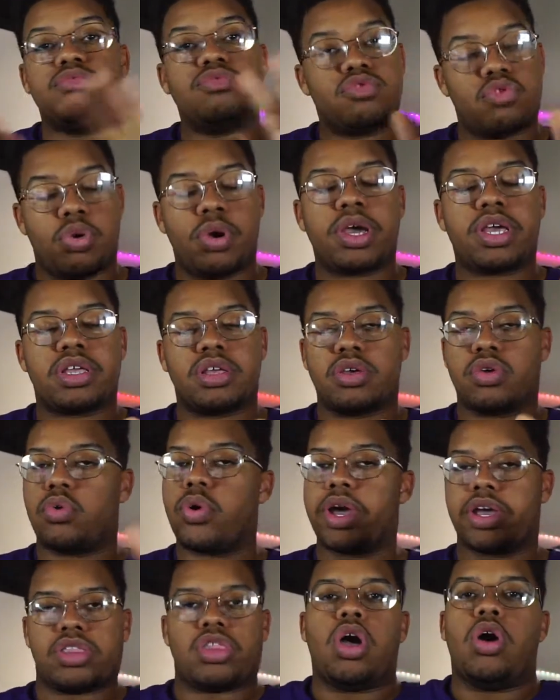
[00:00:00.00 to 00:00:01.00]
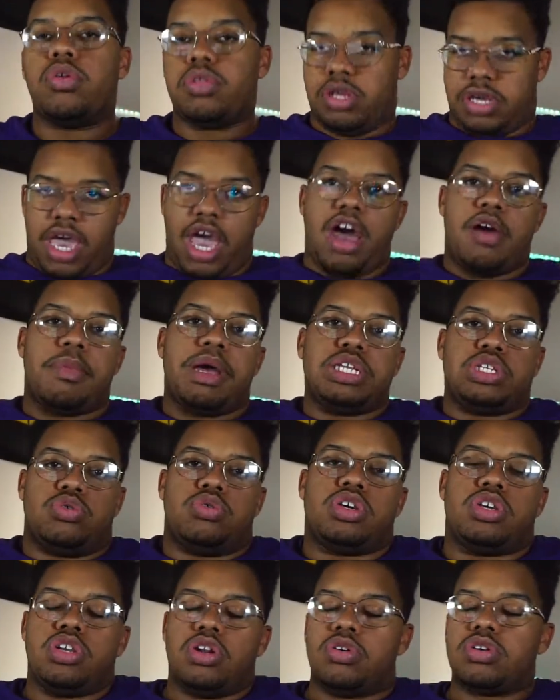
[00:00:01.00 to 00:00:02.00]
Quick though, how am I
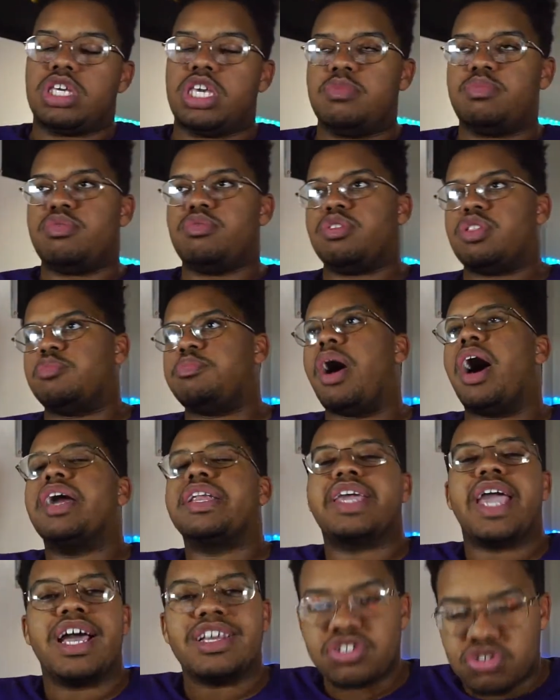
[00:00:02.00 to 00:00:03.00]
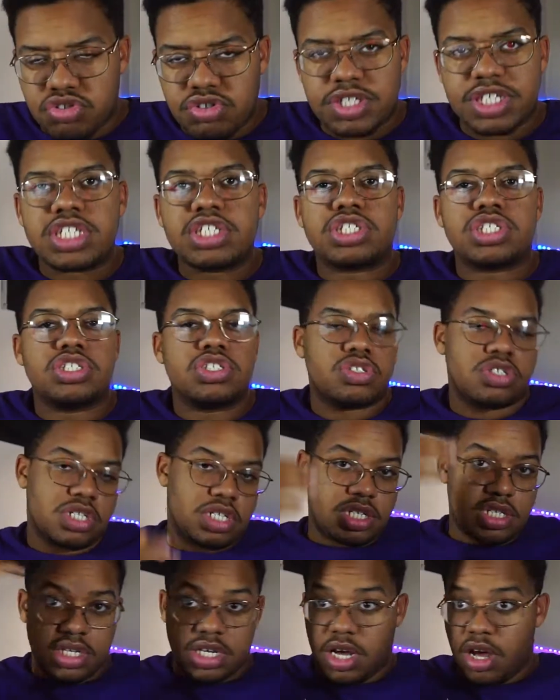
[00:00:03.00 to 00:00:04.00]
doing? Keeping with the podcast traditions
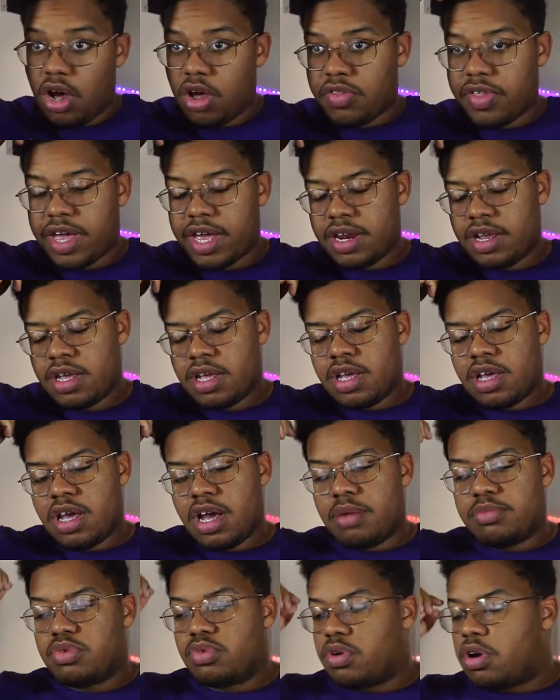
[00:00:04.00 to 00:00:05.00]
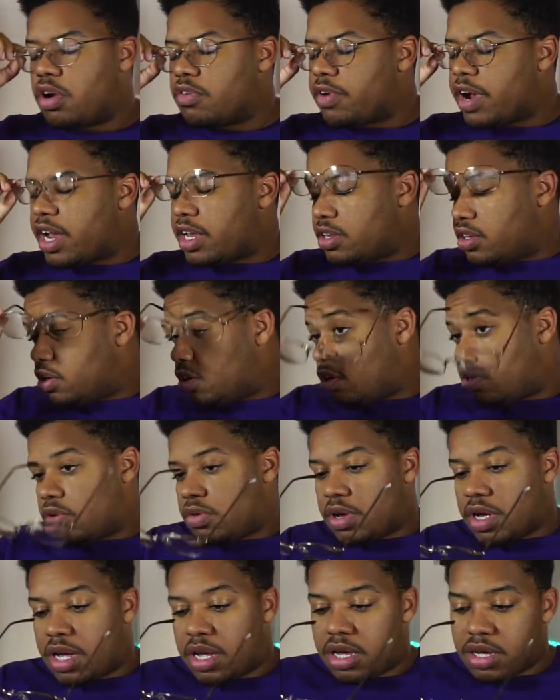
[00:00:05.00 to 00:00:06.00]
and all that. I'm doing all right.
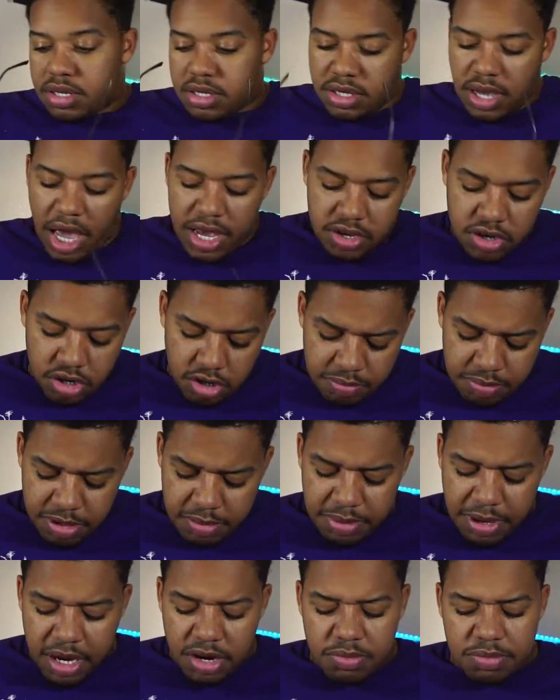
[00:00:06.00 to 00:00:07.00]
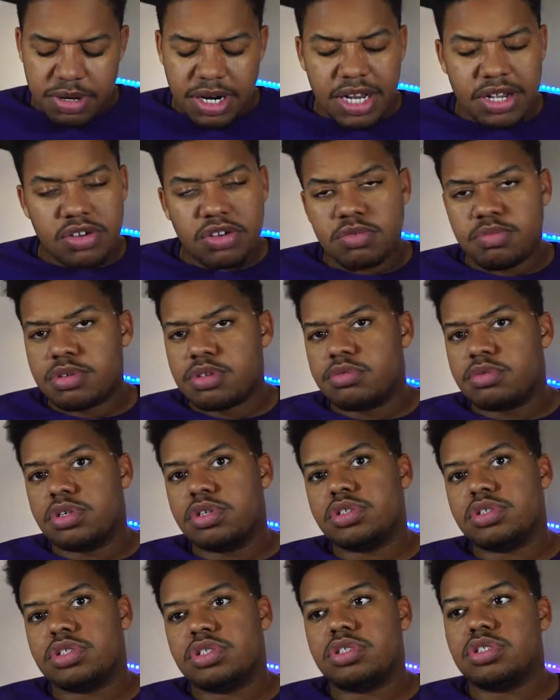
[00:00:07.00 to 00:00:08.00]
I could be better, but I could be
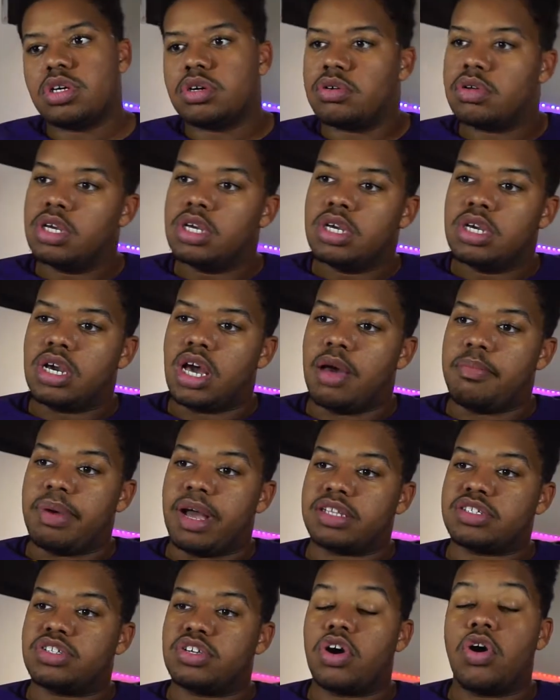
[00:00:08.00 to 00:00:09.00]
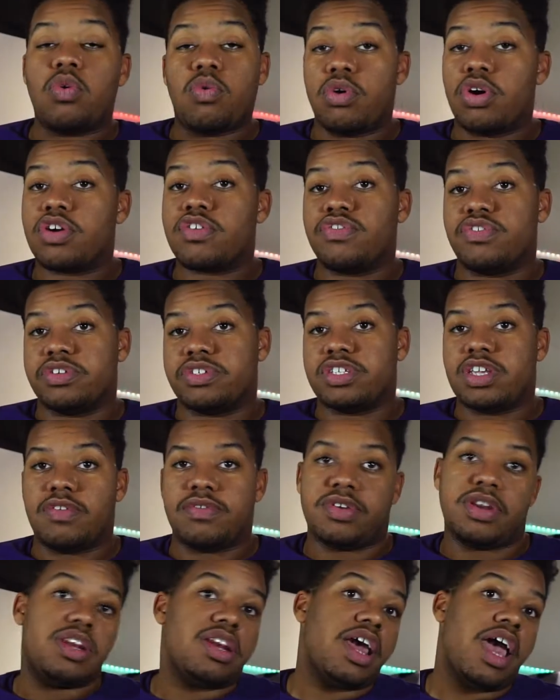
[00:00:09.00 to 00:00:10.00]
worse. I'm about to go work for
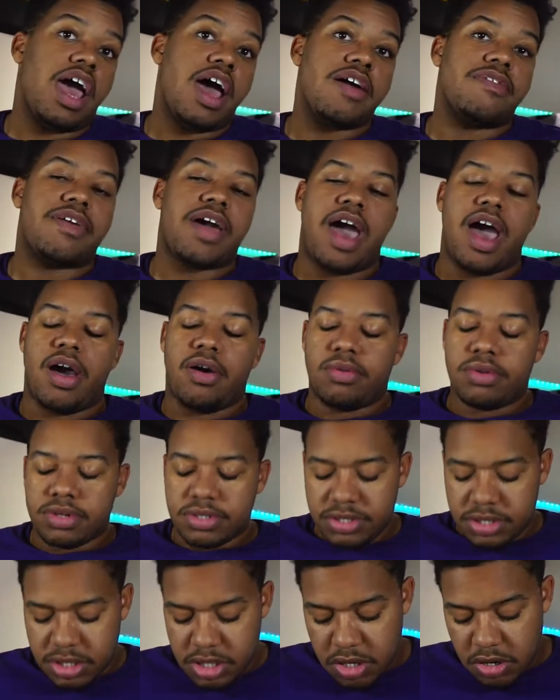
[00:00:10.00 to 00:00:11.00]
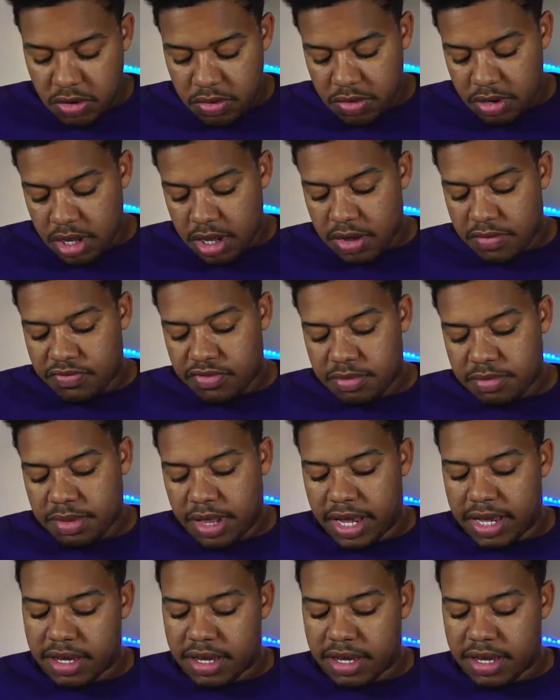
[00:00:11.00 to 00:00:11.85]
7.5 hours. From